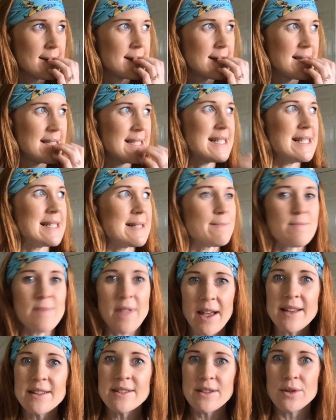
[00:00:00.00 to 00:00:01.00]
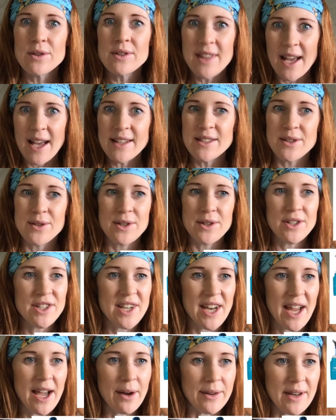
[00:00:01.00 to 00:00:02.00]
yeah, that is a good
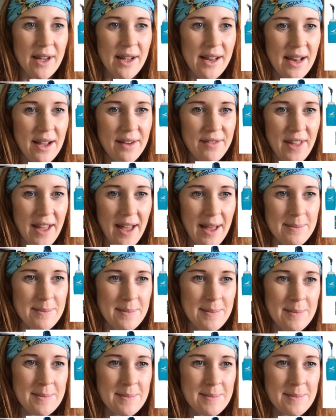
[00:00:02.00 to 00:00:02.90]
shout. I love that.